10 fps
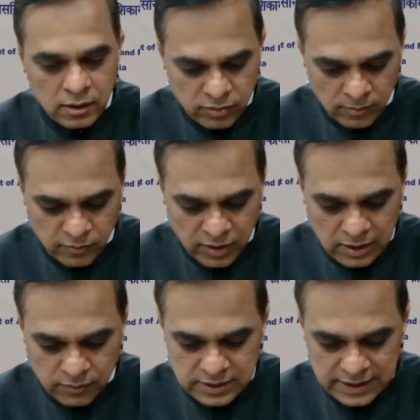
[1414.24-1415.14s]
from one
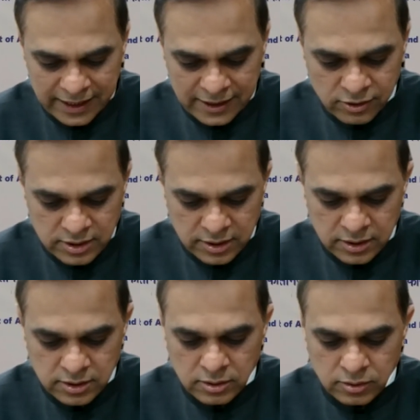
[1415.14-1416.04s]
of his
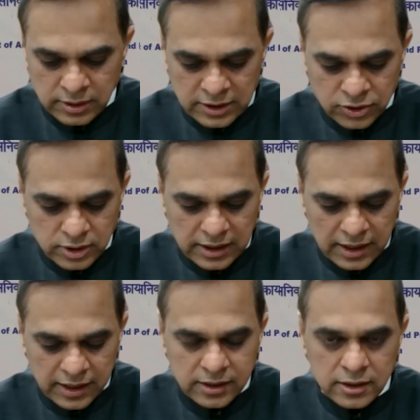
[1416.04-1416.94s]
addresses to the district
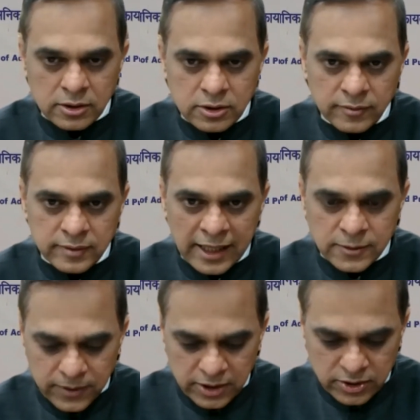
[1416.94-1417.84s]
electors of the
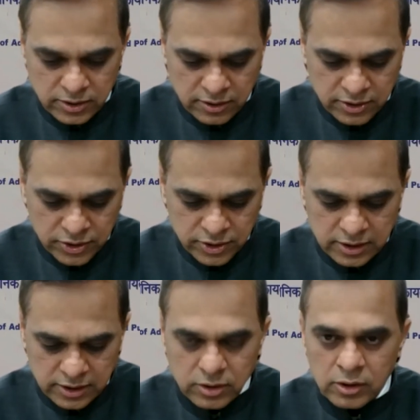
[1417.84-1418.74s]
aspirational
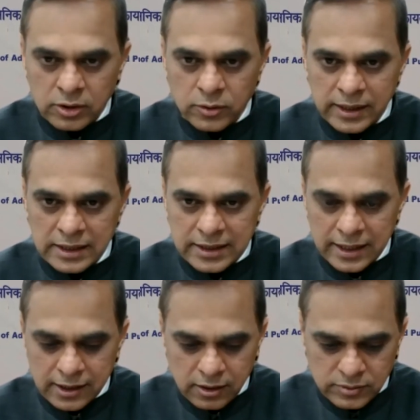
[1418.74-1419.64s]
districts on
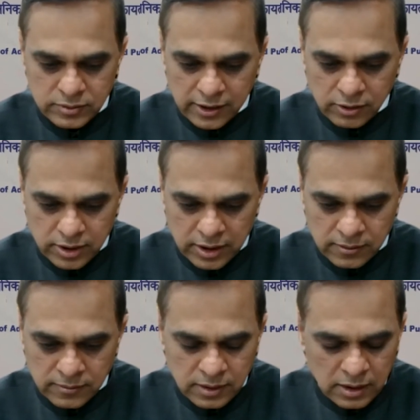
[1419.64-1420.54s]
22nd of January.
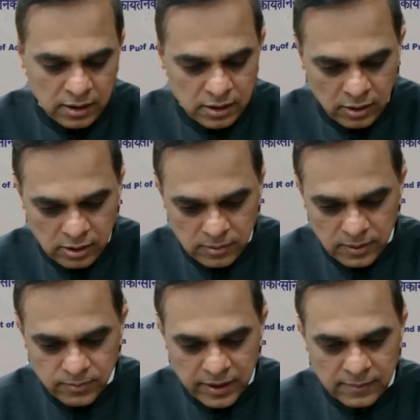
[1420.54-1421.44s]
The
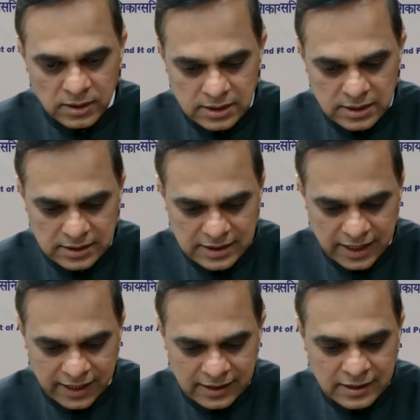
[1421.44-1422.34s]
Honorable Prime Minister
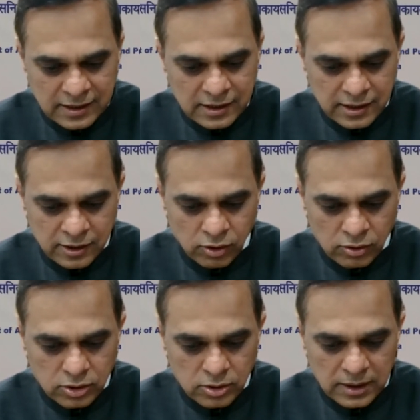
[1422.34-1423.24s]
said, in
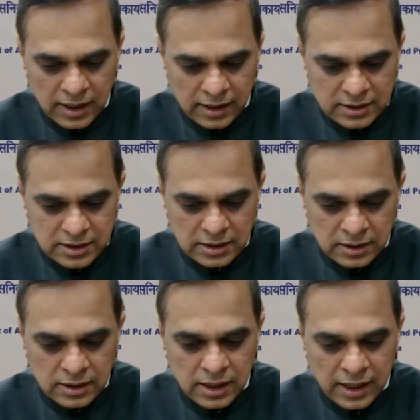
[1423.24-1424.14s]
October last year,
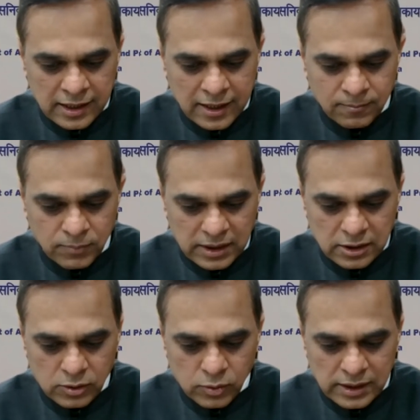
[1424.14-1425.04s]
I
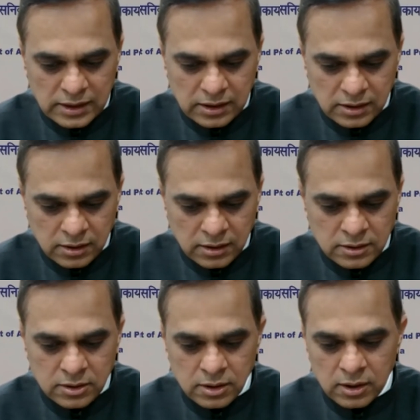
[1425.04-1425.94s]
completed 20
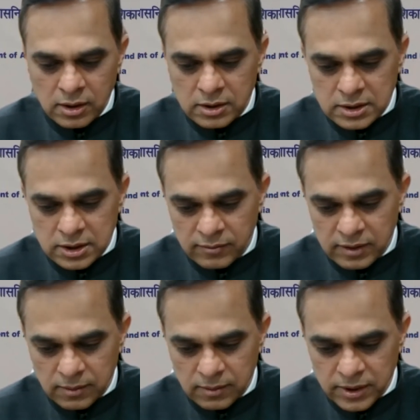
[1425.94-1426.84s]
years
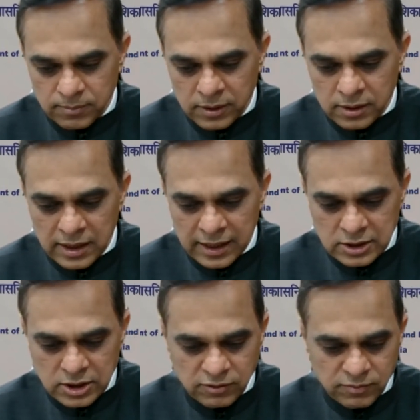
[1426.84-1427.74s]
serving the people
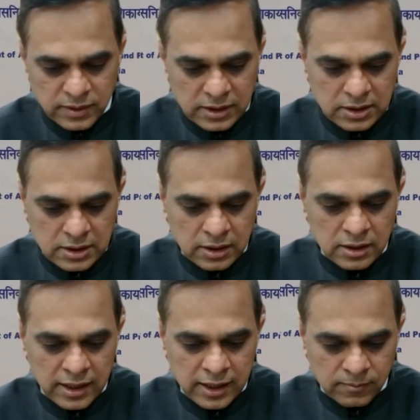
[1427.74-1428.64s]
as Chief Minister
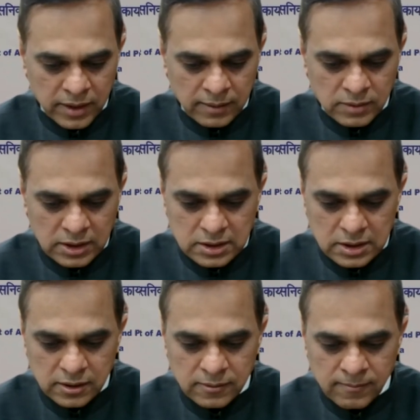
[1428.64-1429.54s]
and Prime Minister.